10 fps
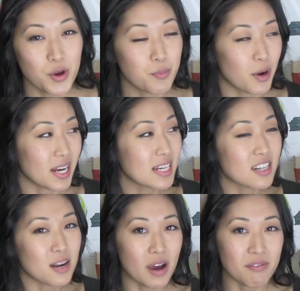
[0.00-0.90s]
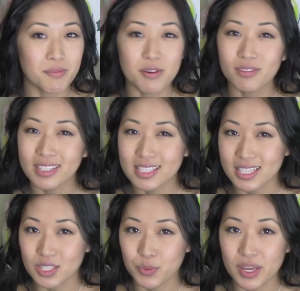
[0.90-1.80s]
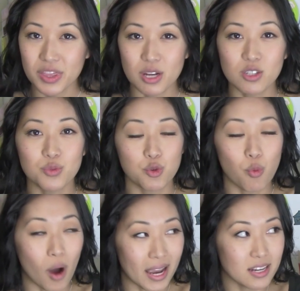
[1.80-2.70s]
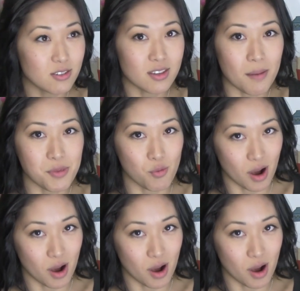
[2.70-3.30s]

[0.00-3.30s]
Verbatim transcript: With Breaking Dawn having been released this week, there's Twi news up the